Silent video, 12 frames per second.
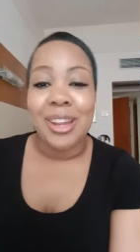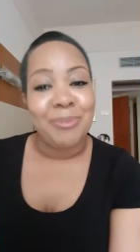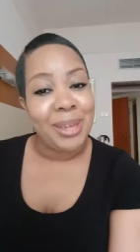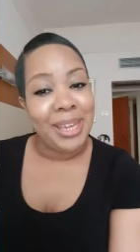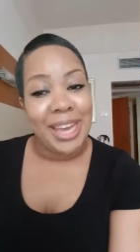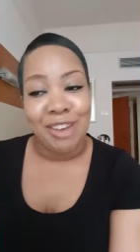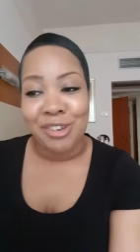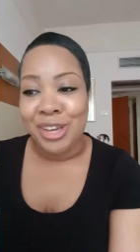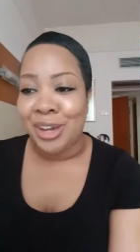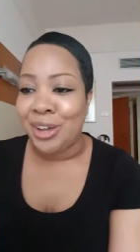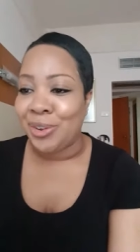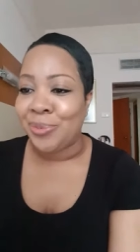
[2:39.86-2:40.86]
let me carry
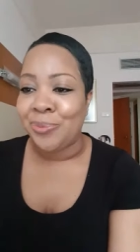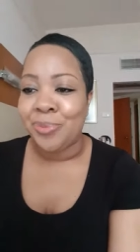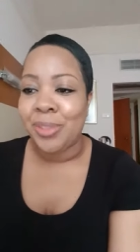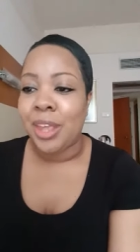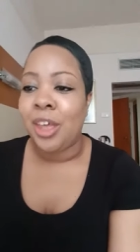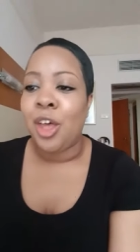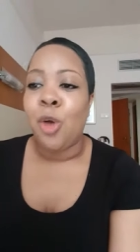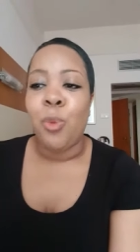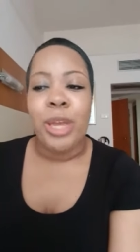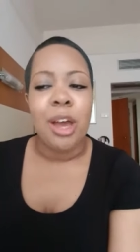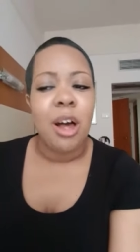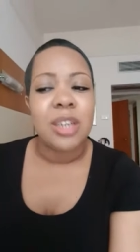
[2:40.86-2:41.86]
on.
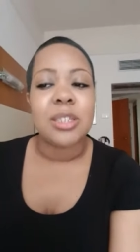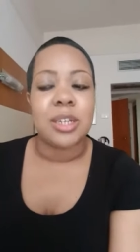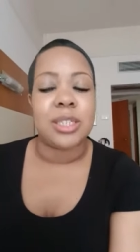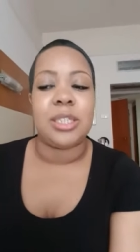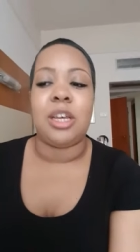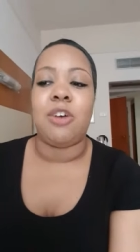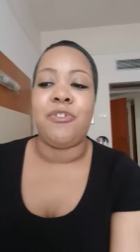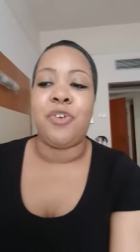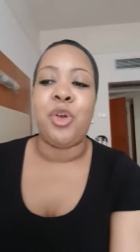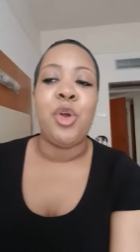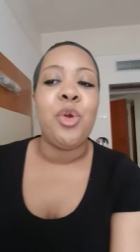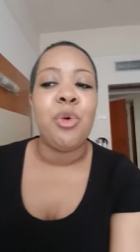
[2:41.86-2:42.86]
We ask ourselves,
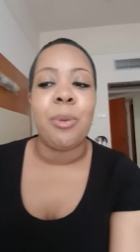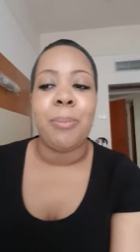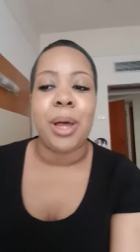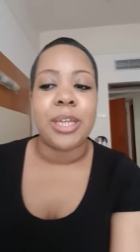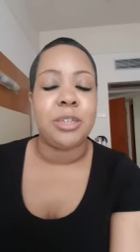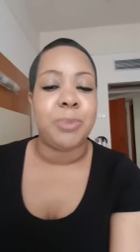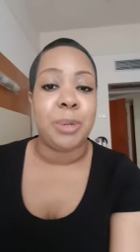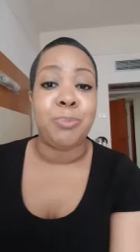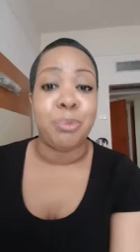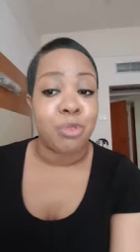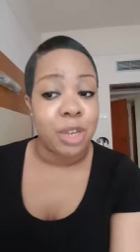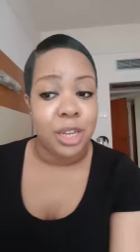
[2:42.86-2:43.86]
who am I to be
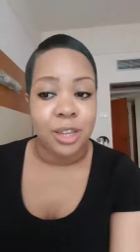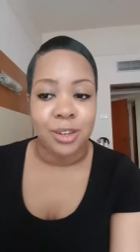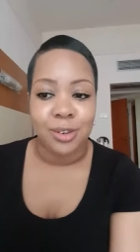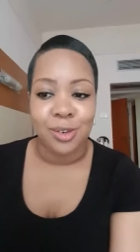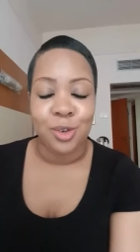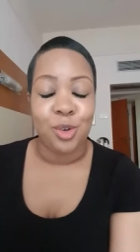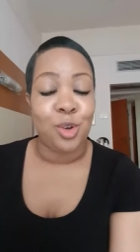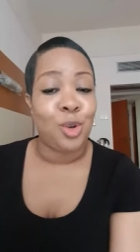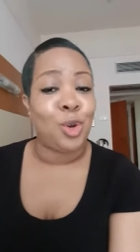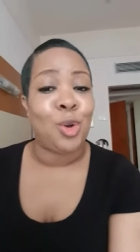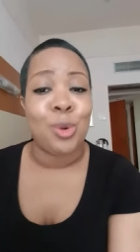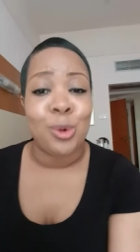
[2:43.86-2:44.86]
brilliant,
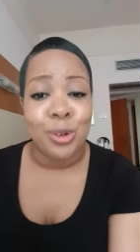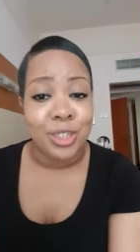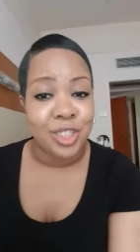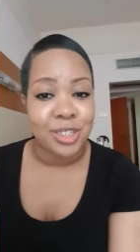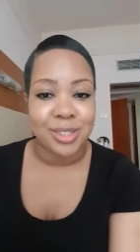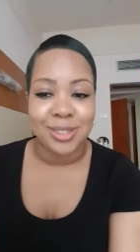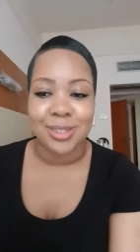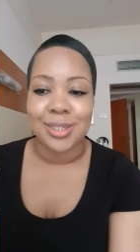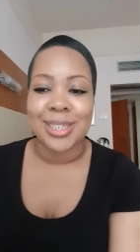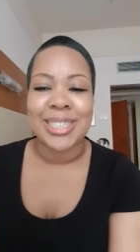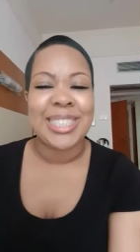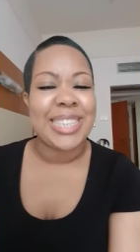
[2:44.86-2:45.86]
gorgeous,
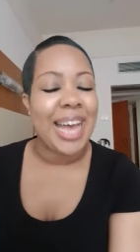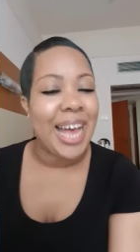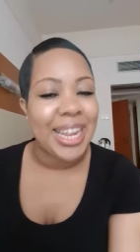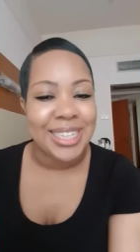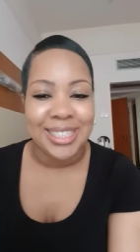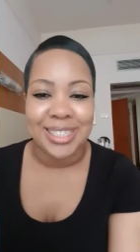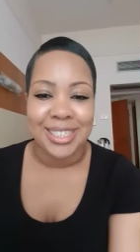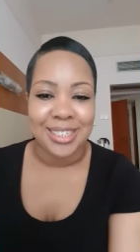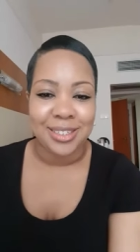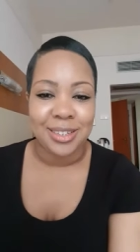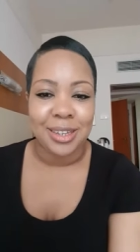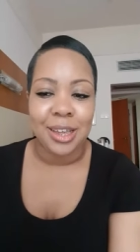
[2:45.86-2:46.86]

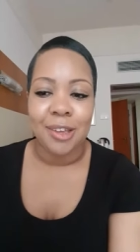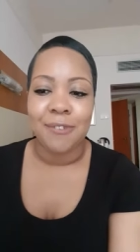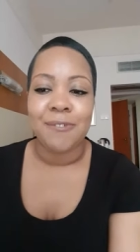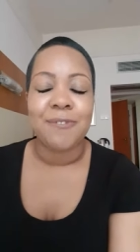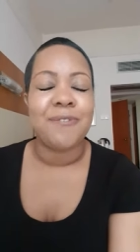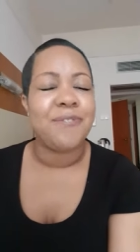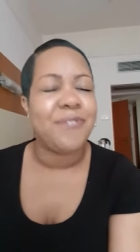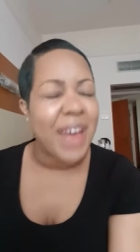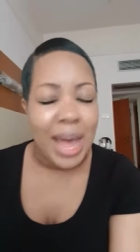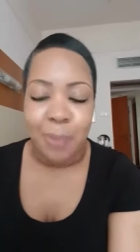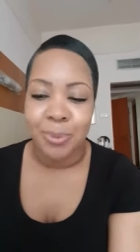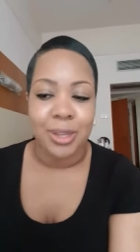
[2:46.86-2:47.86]
talented,
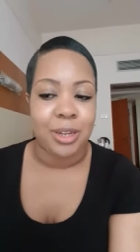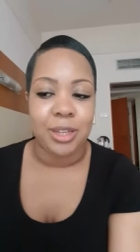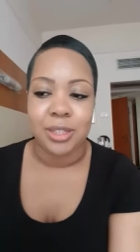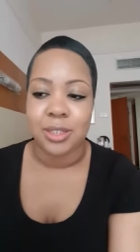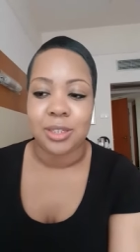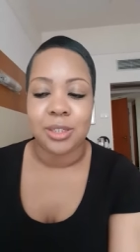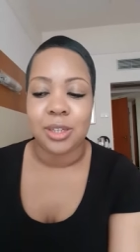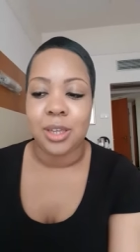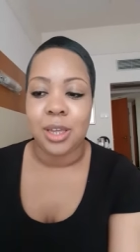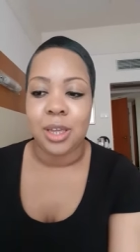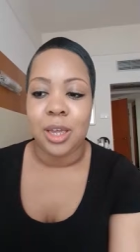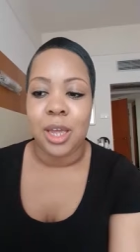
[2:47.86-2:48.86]
fabulous?
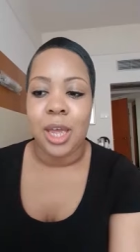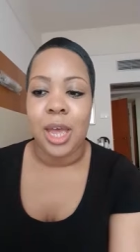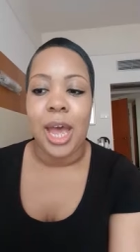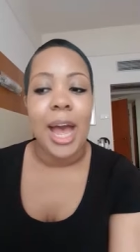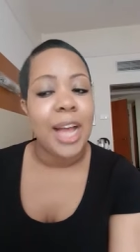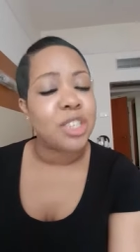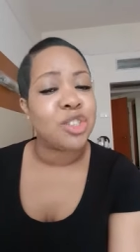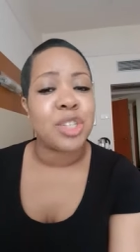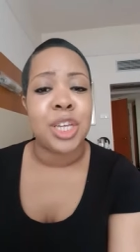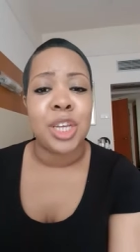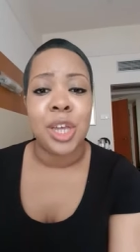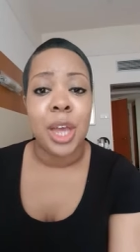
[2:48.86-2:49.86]

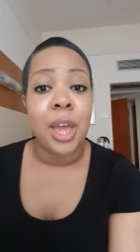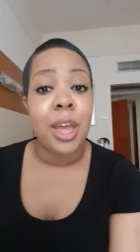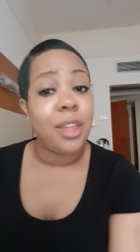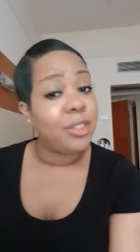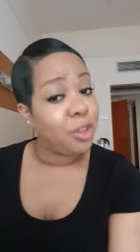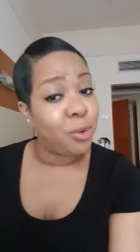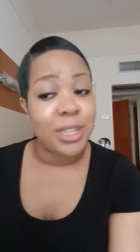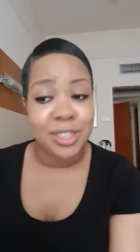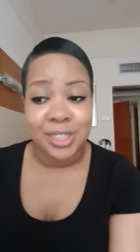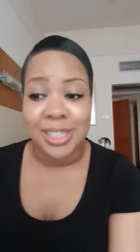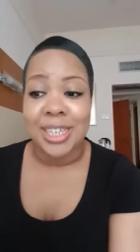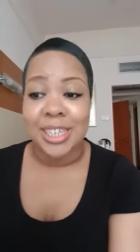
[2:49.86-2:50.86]
Actually, the
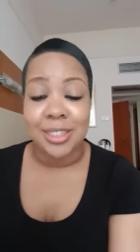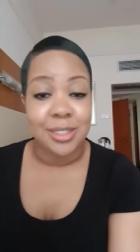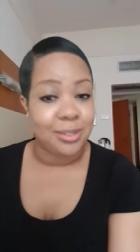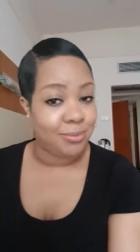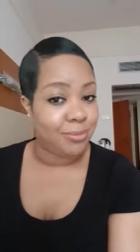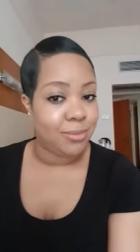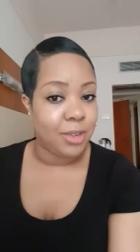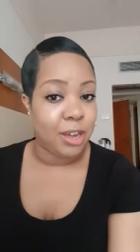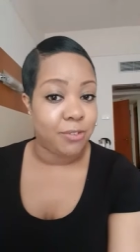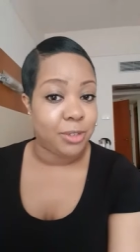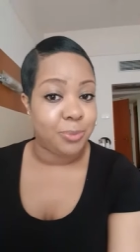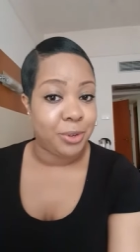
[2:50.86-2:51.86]
question is,
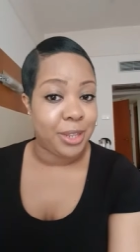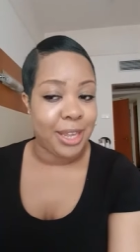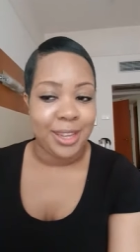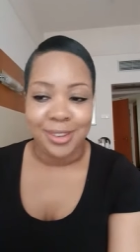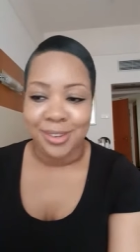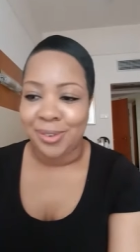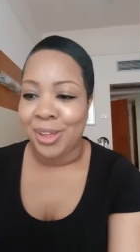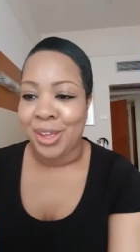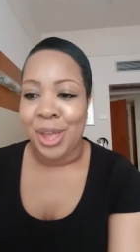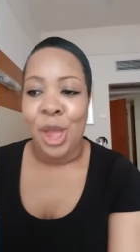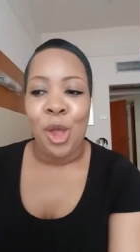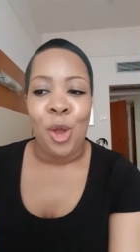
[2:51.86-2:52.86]
I've just put that in,
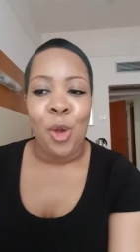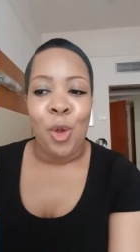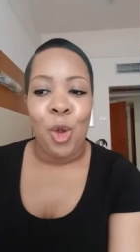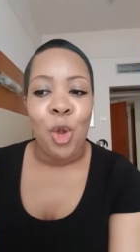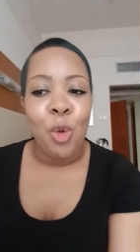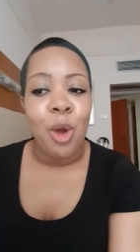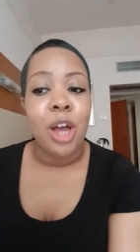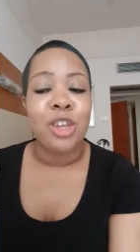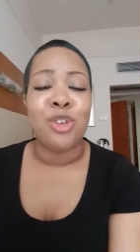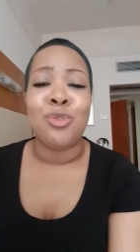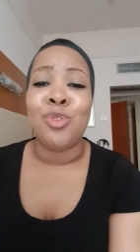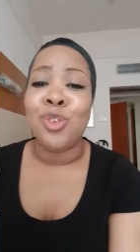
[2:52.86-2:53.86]
who are
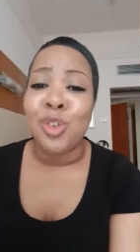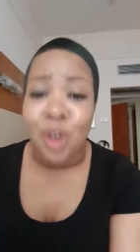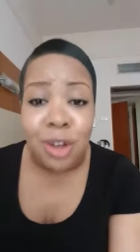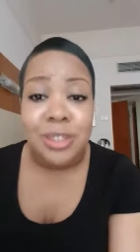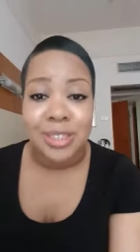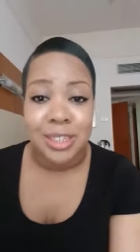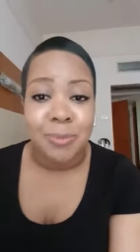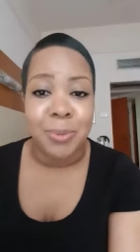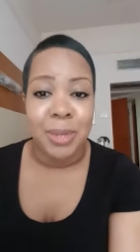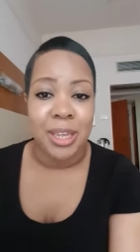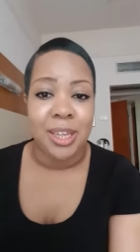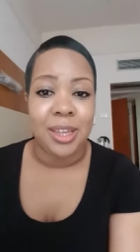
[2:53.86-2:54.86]
you not to
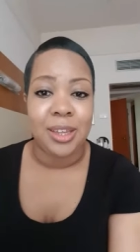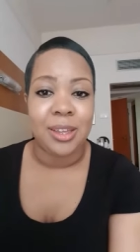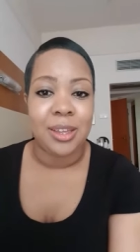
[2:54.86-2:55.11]
be?